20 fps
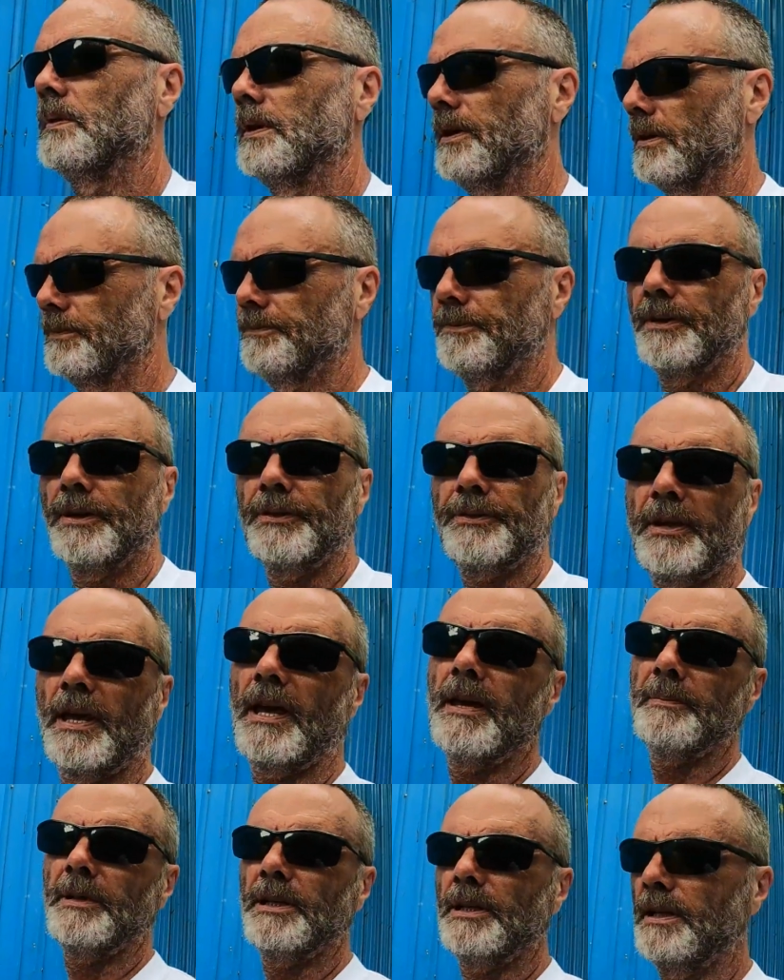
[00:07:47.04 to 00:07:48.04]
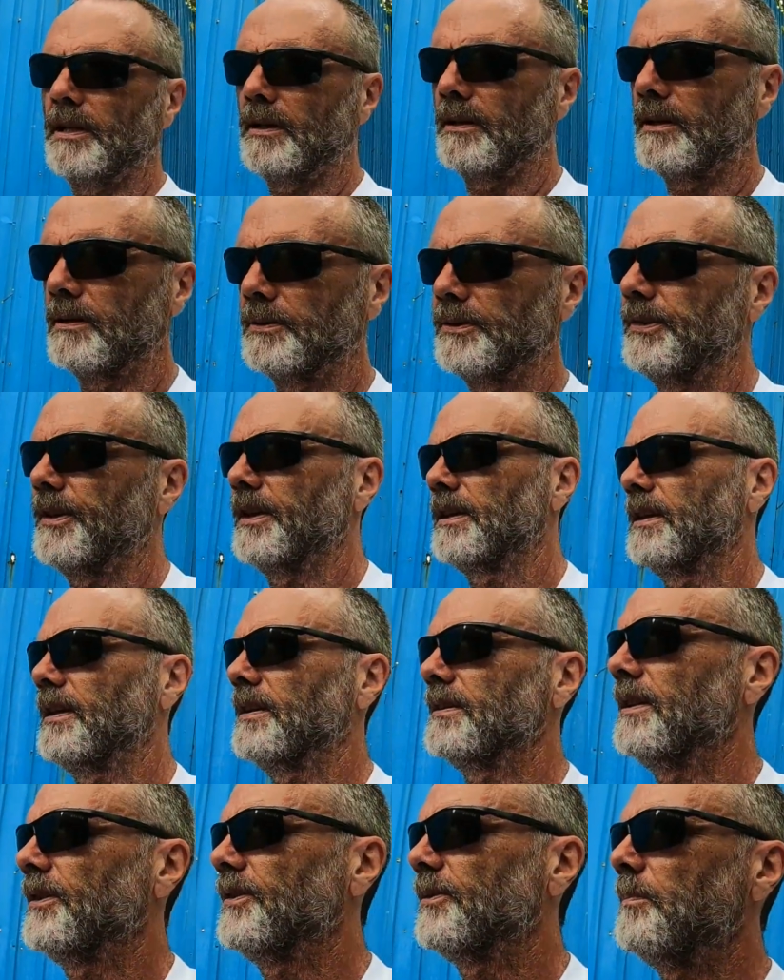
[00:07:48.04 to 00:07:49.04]
When I first came in here, I was
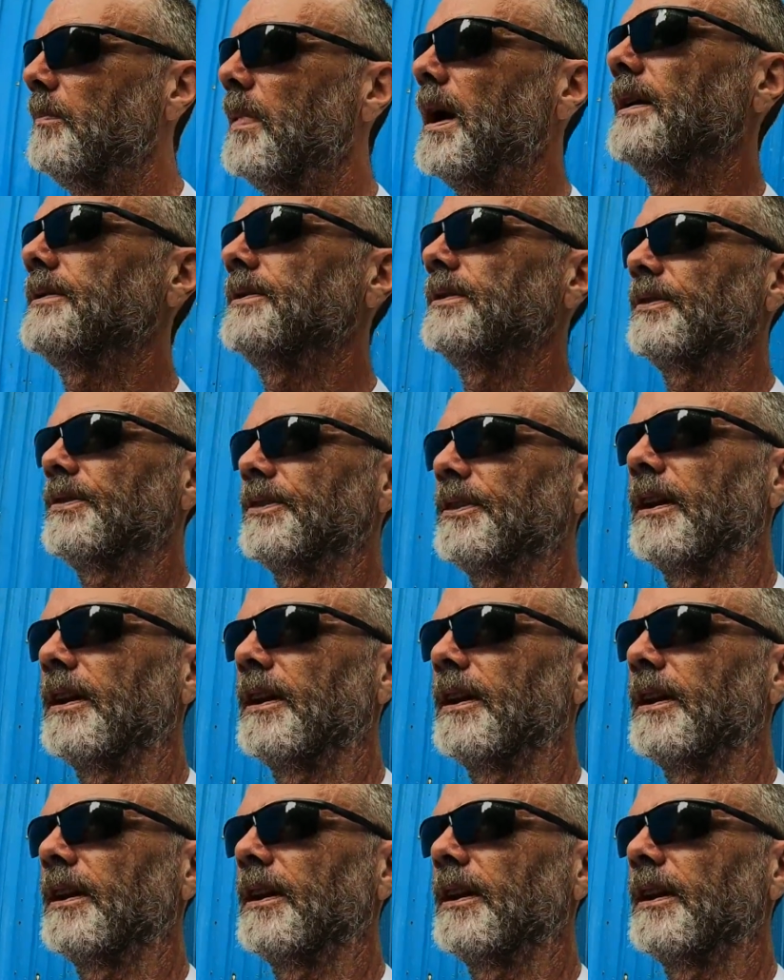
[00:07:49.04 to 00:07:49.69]
thinking this mud and